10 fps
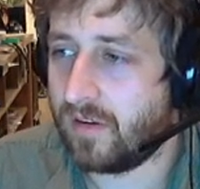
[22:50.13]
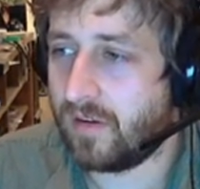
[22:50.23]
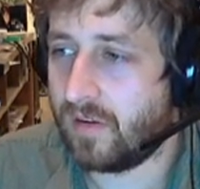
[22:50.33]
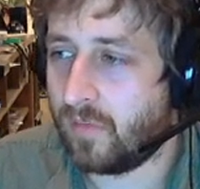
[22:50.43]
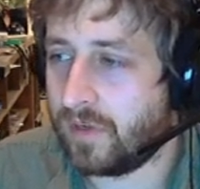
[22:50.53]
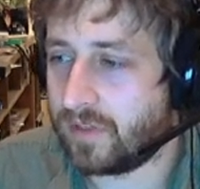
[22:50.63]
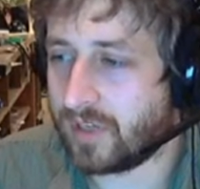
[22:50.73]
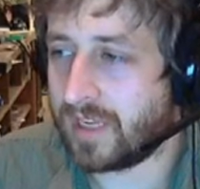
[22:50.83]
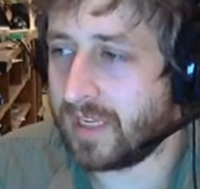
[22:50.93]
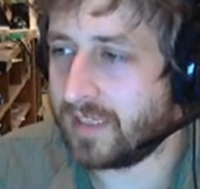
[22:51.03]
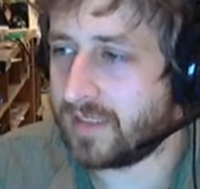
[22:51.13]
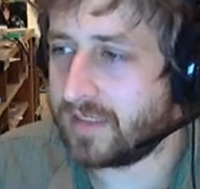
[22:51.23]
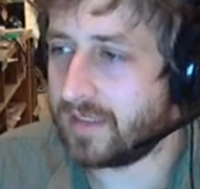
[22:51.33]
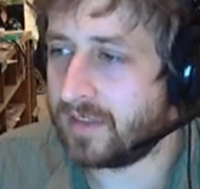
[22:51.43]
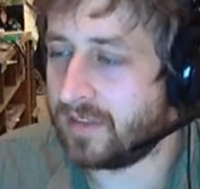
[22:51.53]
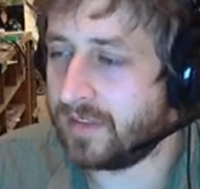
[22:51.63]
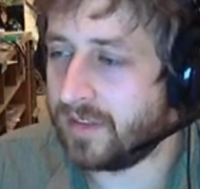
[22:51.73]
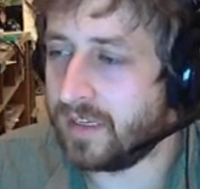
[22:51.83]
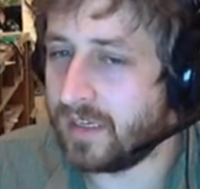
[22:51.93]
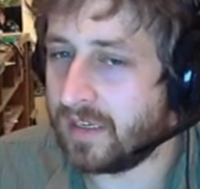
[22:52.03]
Which I guess is a good
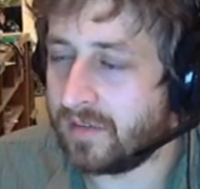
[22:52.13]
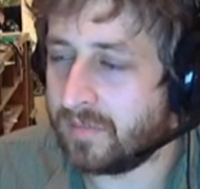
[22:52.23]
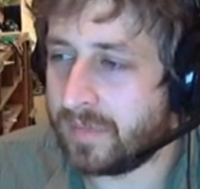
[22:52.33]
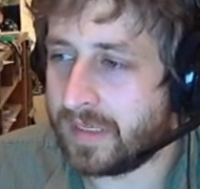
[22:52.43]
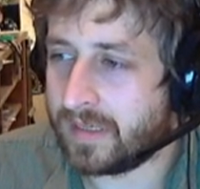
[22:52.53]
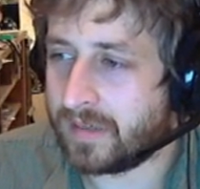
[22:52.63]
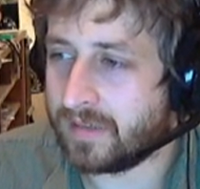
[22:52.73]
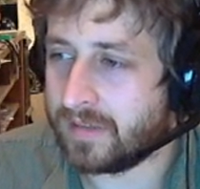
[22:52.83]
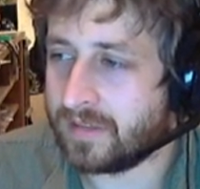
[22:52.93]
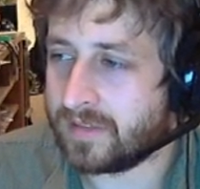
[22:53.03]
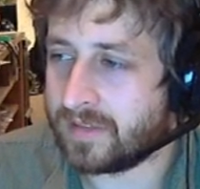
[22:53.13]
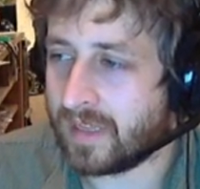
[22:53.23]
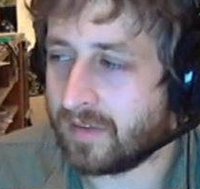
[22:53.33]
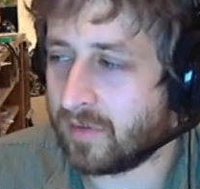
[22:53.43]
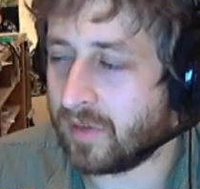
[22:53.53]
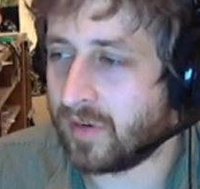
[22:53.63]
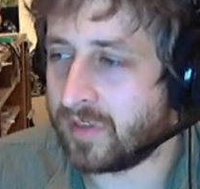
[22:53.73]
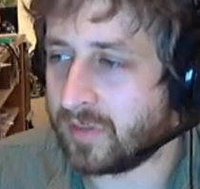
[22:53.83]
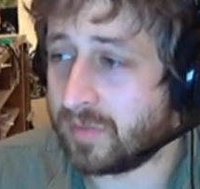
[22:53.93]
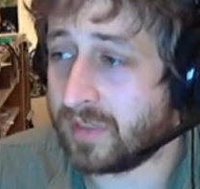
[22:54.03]
thing, because that could
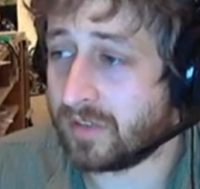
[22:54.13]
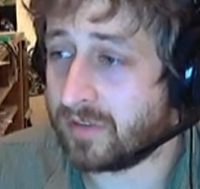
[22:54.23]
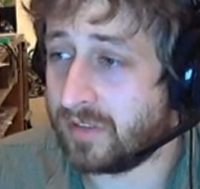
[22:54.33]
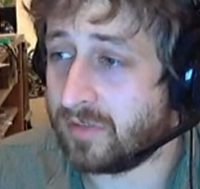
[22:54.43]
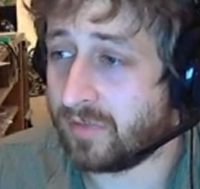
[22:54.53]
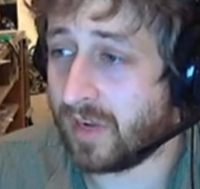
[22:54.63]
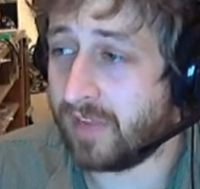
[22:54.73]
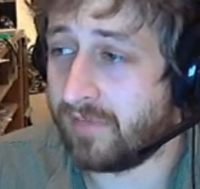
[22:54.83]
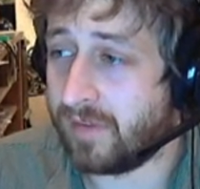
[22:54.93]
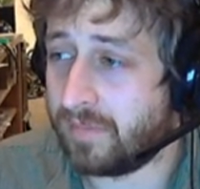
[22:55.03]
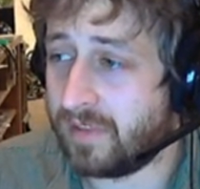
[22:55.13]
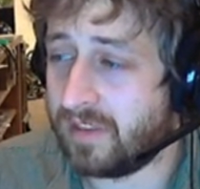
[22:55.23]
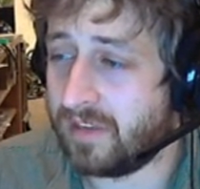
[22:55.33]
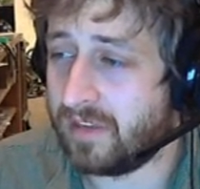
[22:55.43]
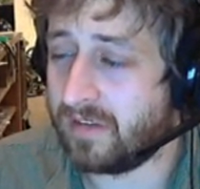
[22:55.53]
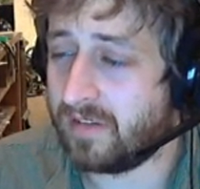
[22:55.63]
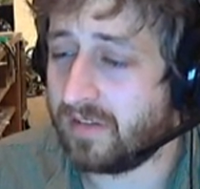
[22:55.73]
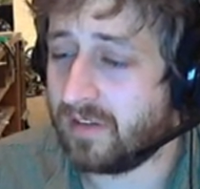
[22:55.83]
also potentially drive up the